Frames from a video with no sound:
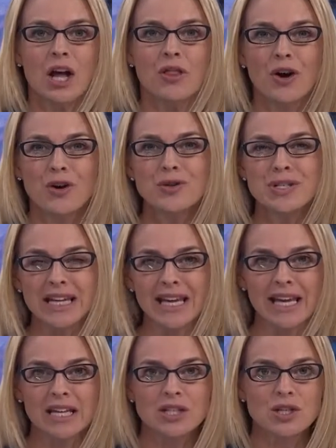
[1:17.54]
those
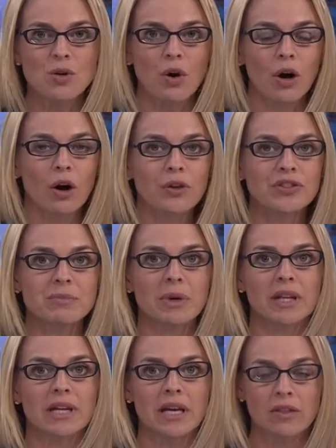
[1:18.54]
kids who are
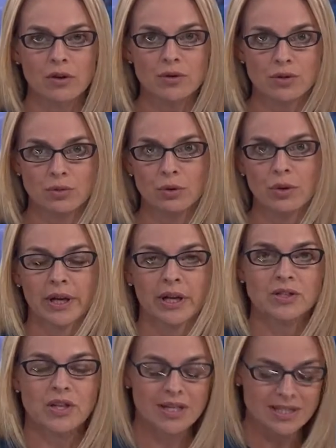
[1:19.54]
ultimately in those school
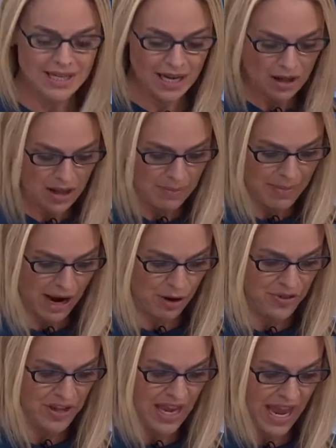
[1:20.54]
age, until
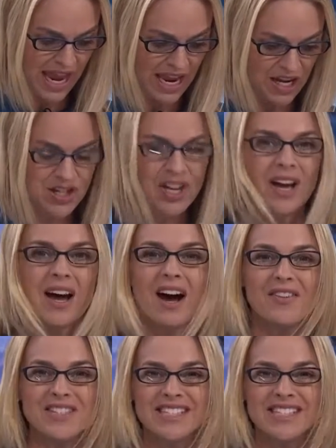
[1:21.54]
about the age of